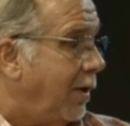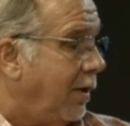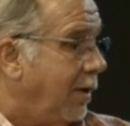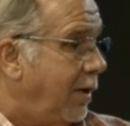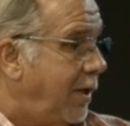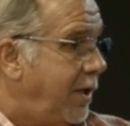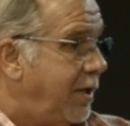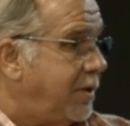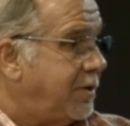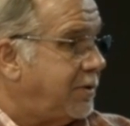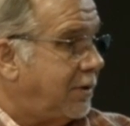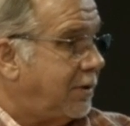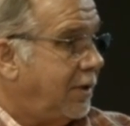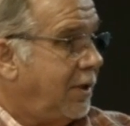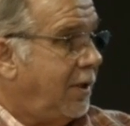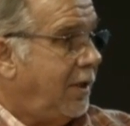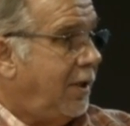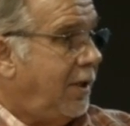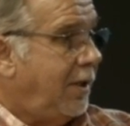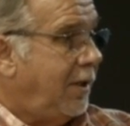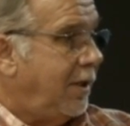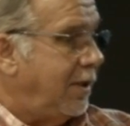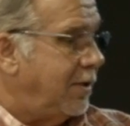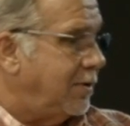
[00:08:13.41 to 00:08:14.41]
list
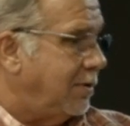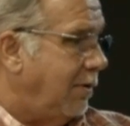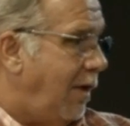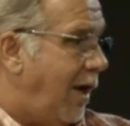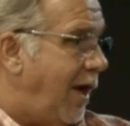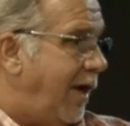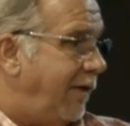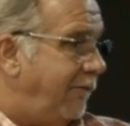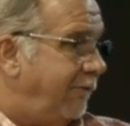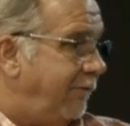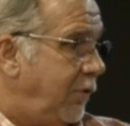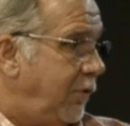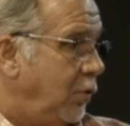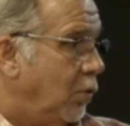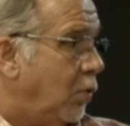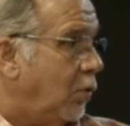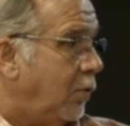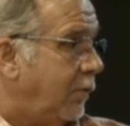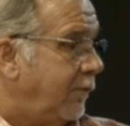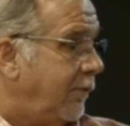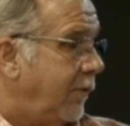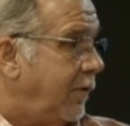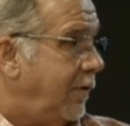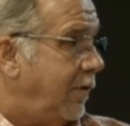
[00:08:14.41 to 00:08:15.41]
is like fuel
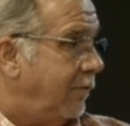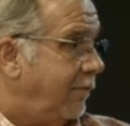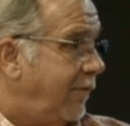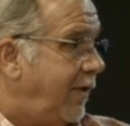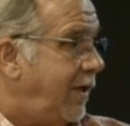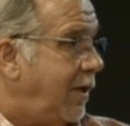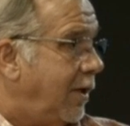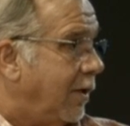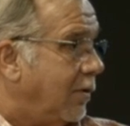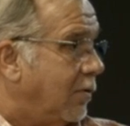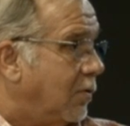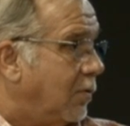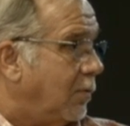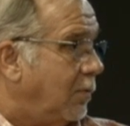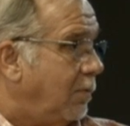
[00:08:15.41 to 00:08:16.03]
for your vehicle